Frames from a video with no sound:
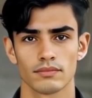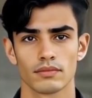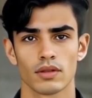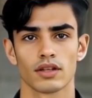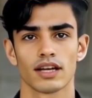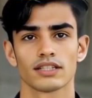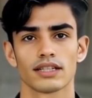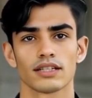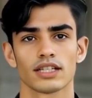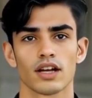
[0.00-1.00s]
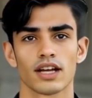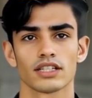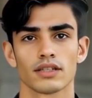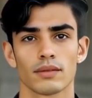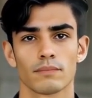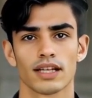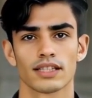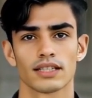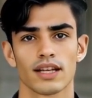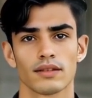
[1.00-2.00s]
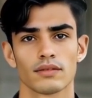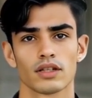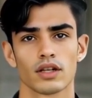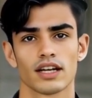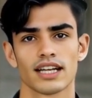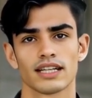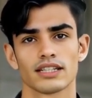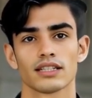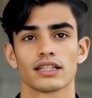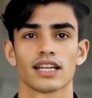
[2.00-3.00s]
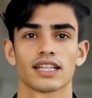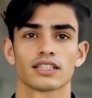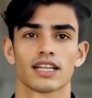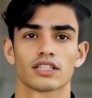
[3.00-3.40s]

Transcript: For less than the cost of a pizza, you'll get instant access